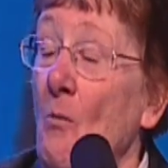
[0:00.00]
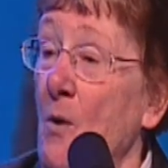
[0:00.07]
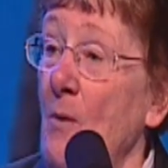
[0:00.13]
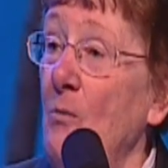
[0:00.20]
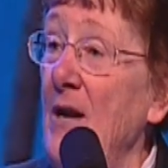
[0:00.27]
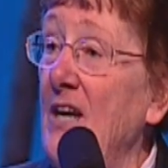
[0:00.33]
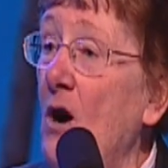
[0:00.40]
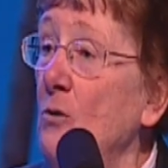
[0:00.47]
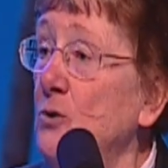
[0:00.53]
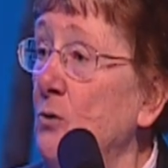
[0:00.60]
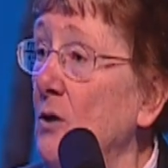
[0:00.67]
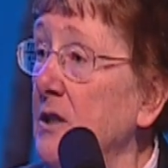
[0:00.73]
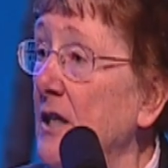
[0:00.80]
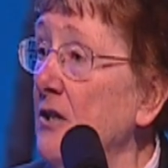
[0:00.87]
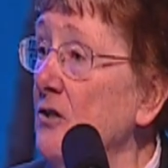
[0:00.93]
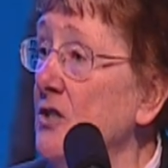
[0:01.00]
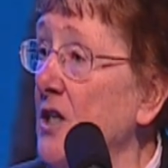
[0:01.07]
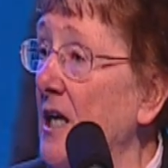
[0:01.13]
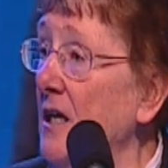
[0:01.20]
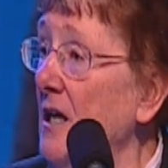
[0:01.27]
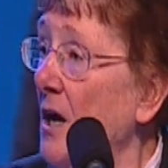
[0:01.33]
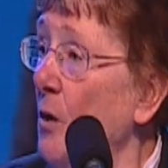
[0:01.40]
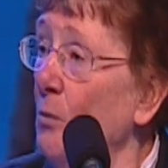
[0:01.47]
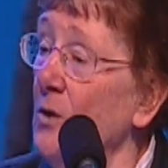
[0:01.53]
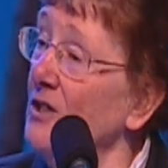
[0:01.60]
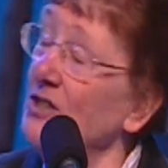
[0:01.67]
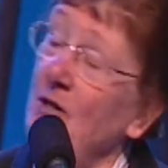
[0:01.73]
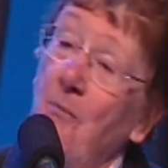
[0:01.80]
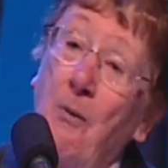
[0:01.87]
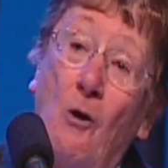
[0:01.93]
When we go to a liturgy,
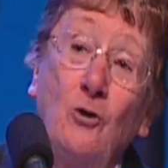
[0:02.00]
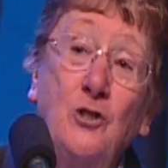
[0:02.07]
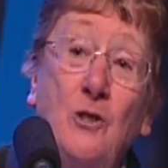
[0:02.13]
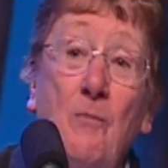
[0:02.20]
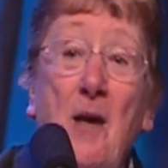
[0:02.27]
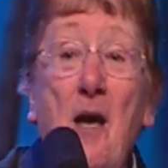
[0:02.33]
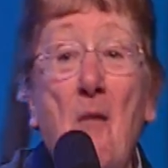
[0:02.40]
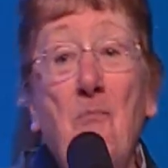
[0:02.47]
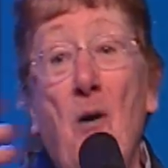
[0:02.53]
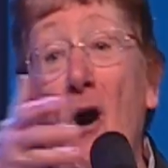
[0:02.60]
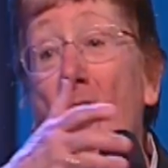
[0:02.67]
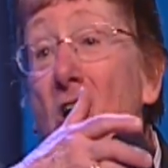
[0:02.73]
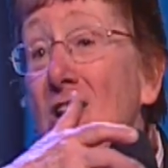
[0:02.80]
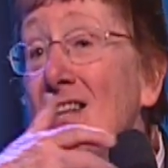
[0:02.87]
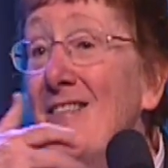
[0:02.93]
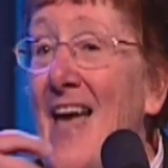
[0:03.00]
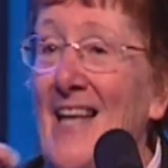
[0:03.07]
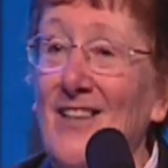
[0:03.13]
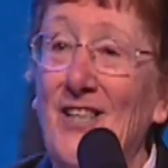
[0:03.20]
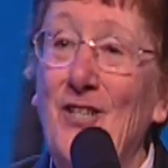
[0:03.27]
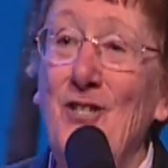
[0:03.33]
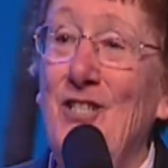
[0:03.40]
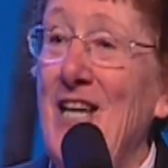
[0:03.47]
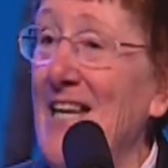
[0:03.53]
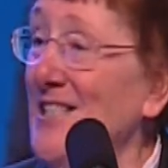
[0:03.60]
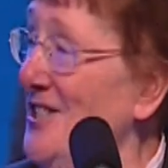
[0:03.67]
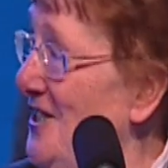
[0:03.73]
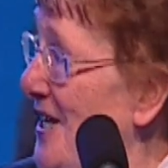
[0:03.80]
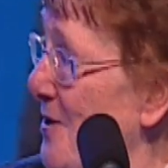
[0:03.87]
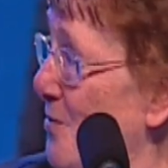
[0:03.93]
we're supposed to be a part of that liturgy
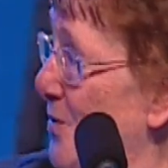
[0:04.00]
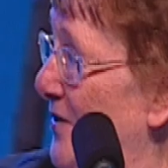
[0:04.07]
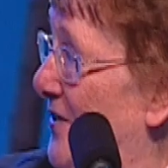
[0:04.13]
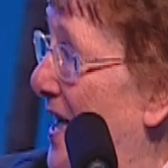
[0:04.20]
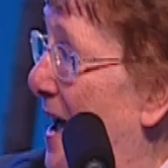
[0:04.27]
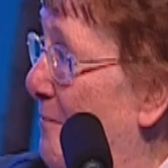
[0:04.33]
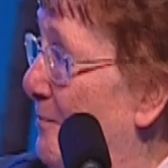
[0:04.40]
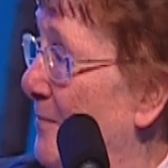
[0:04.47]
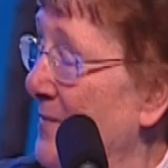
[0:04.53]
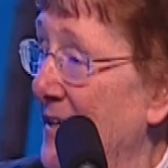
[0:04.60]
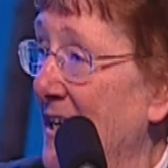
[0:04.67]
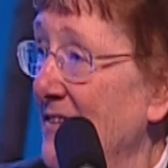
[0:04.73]
and sing with them.